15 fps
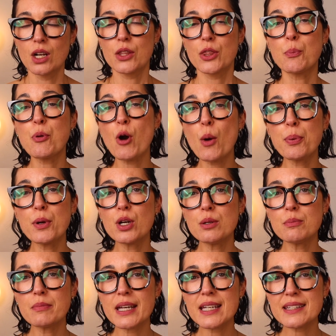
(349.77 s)
The
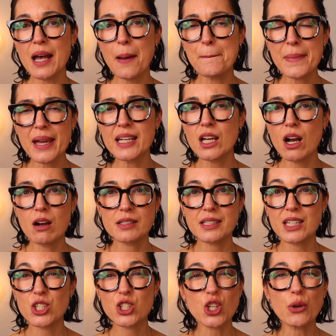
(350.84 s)
problem is that many
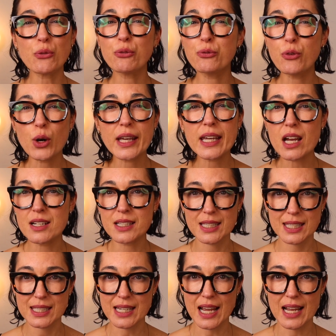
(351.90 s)
artists don't fully
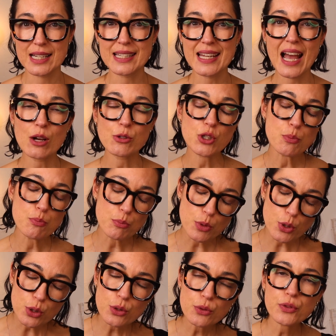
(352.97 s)
understand how to
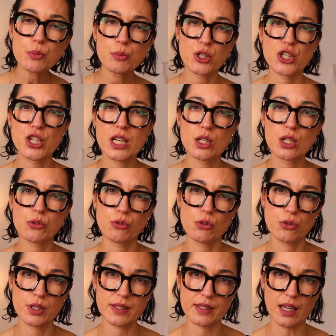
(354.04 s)
move the machine through
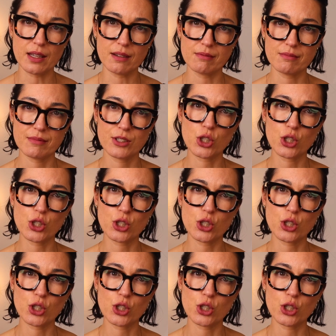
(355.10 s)
the skin